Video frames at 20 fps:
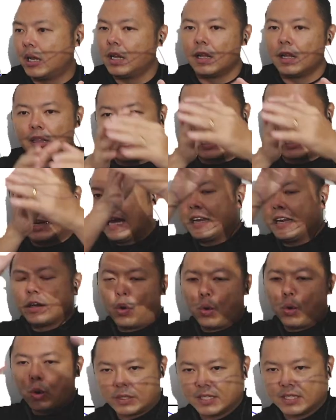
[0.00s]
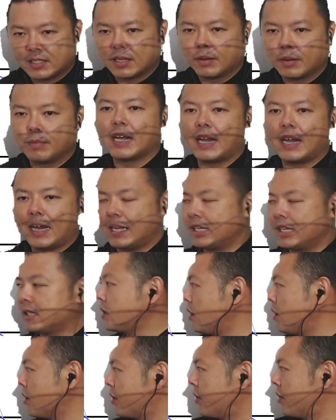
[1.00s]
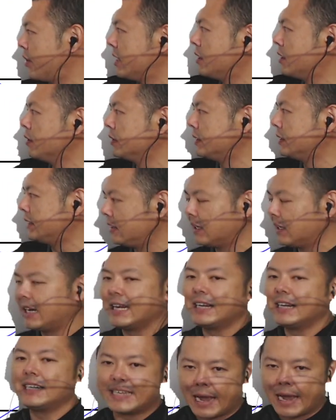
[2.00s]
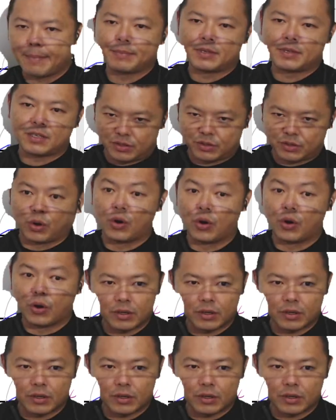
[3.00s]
Like then the whole system there is called a critically damped door.